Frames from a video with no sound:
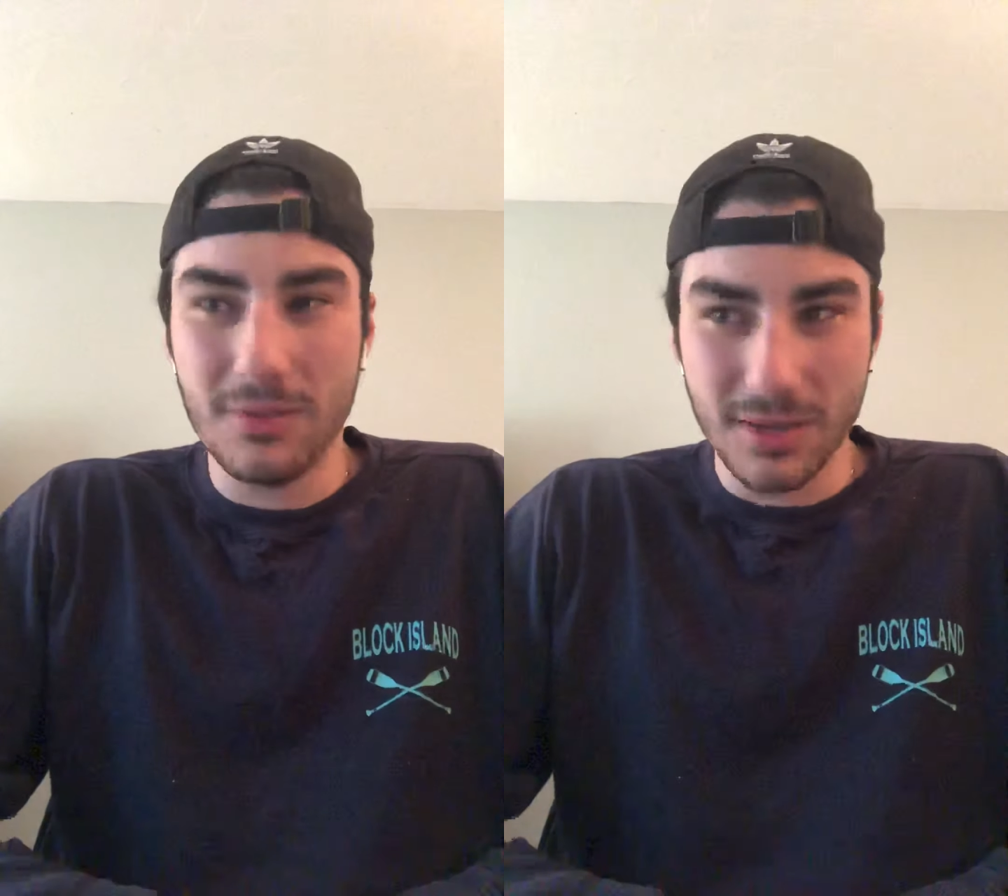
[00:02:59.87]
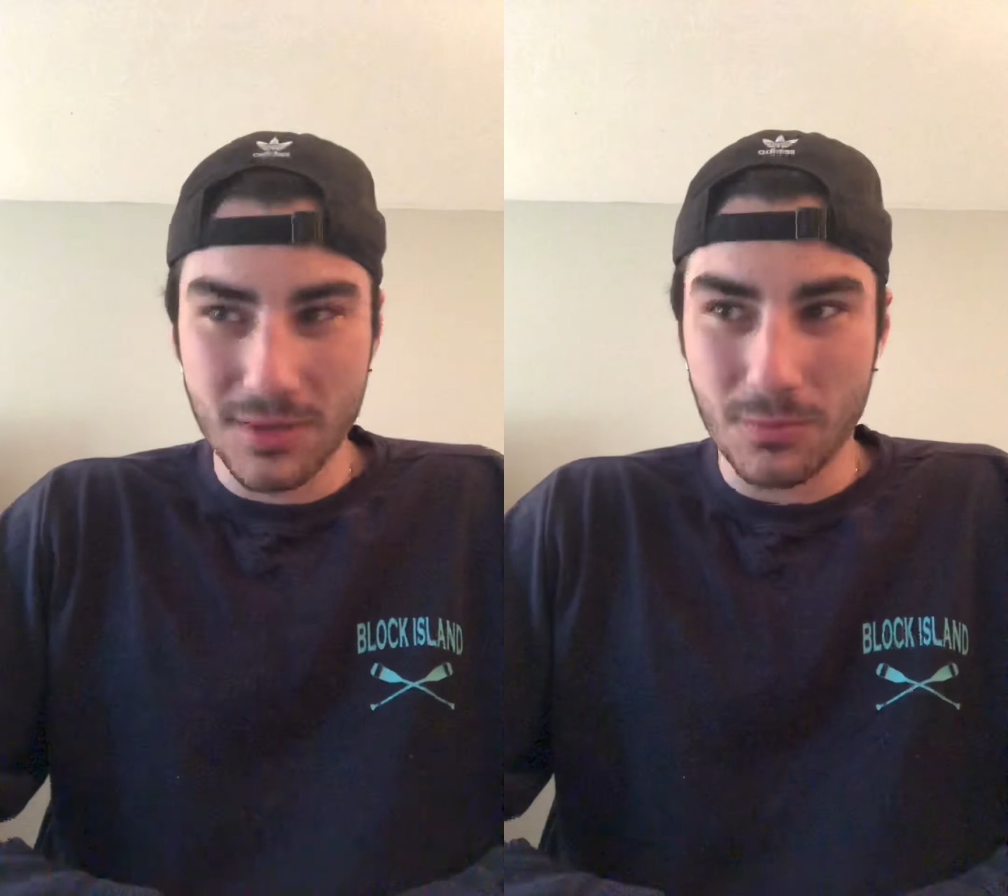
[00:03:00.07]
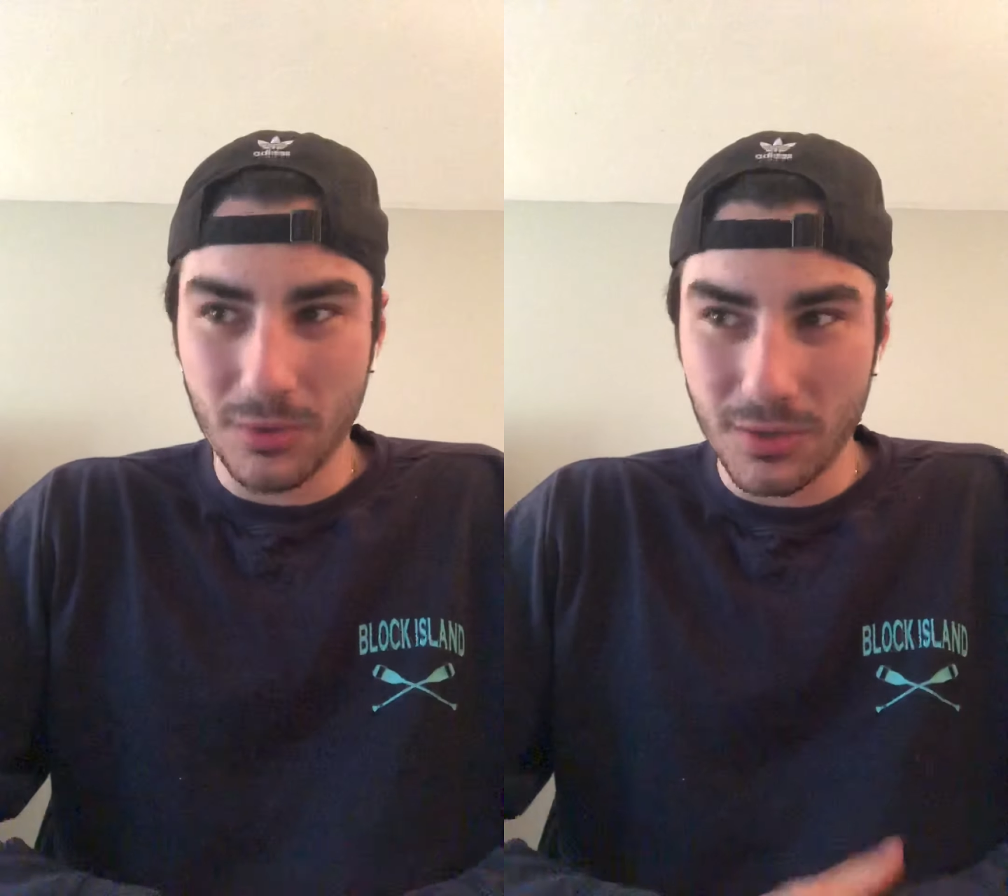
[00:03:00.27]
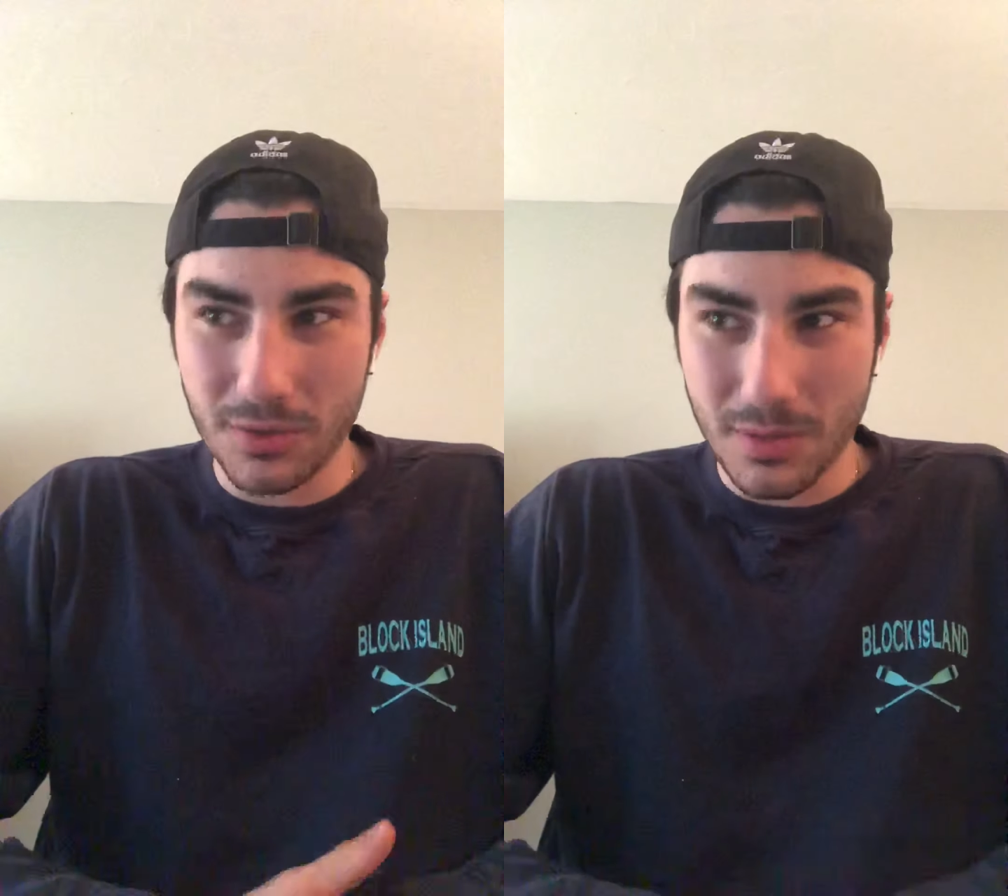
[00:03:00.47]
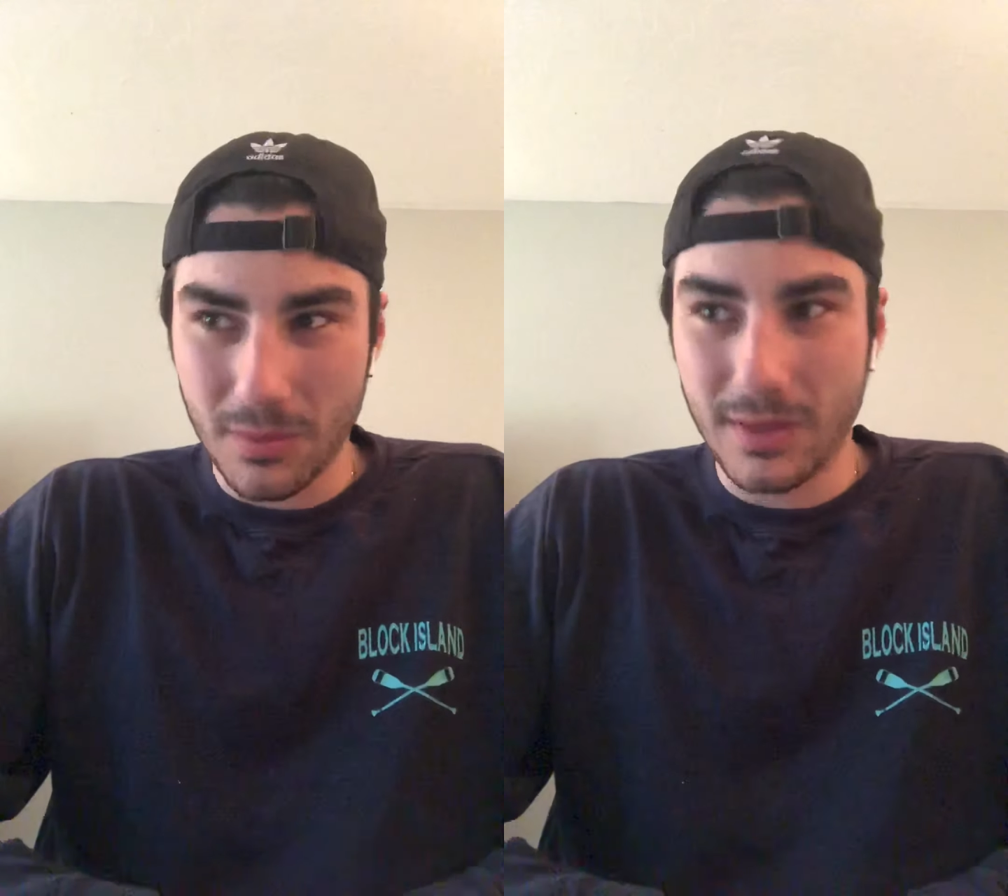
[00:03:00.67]
this would do
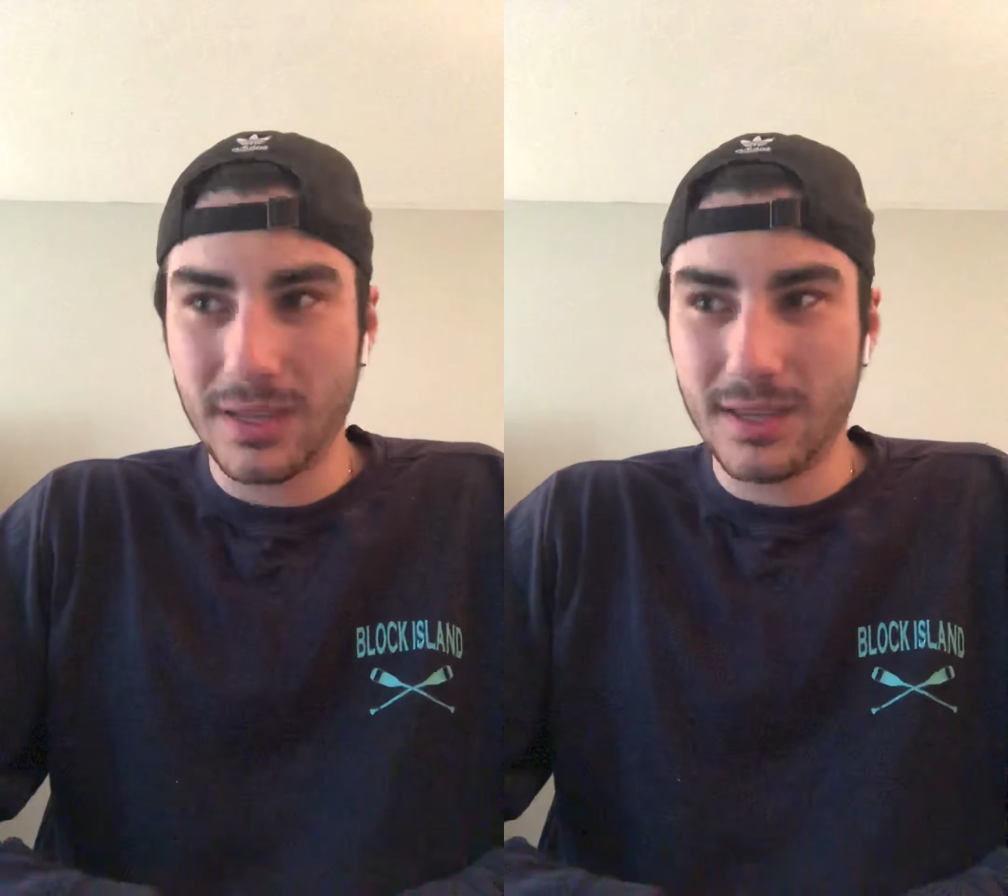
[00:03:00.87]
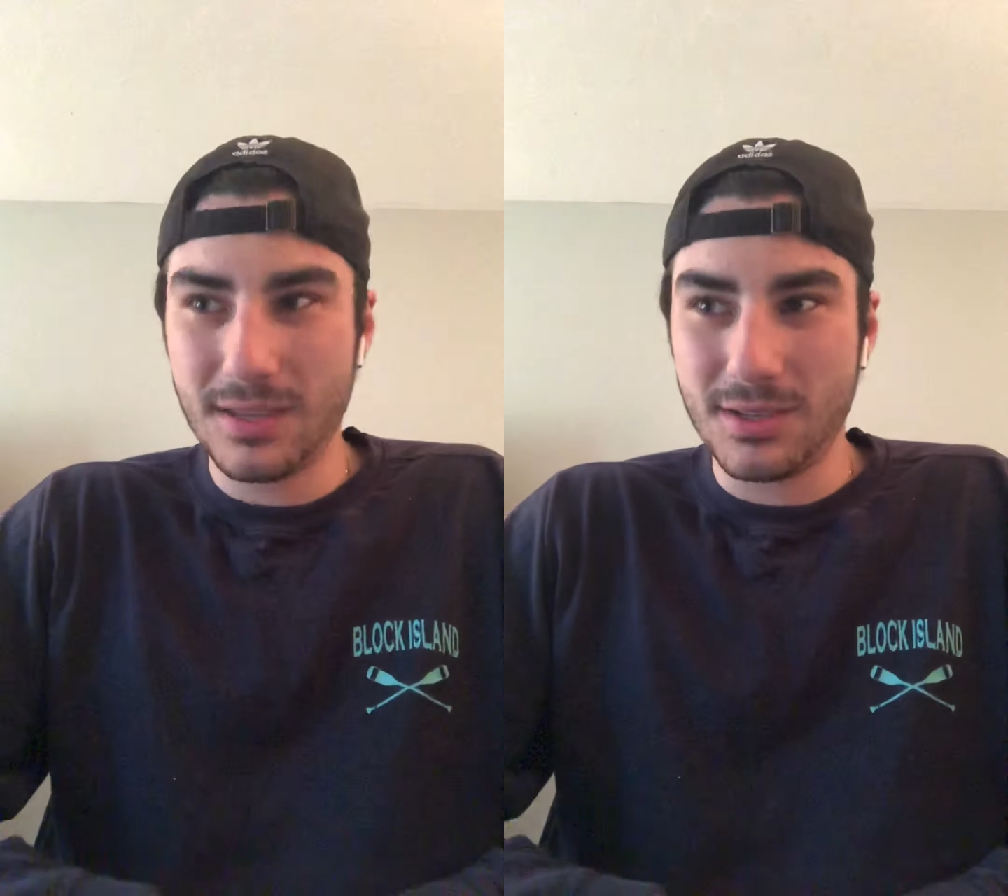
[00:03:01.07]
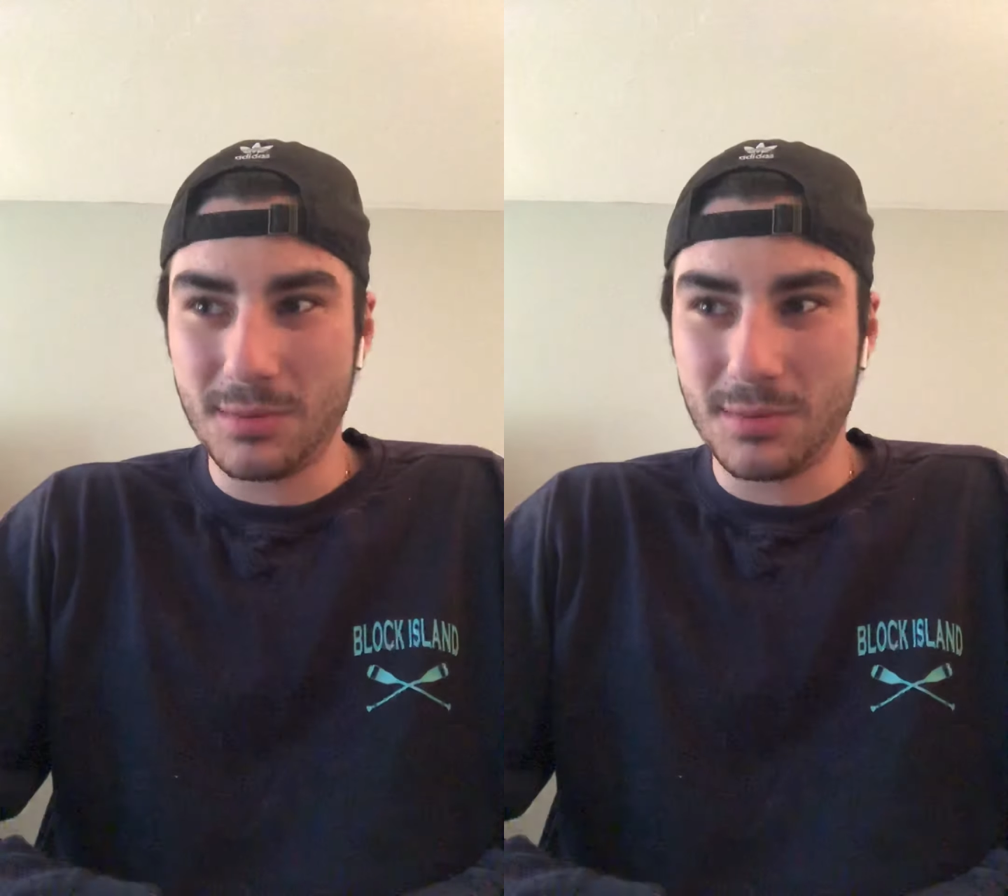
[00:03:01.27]
something like this, just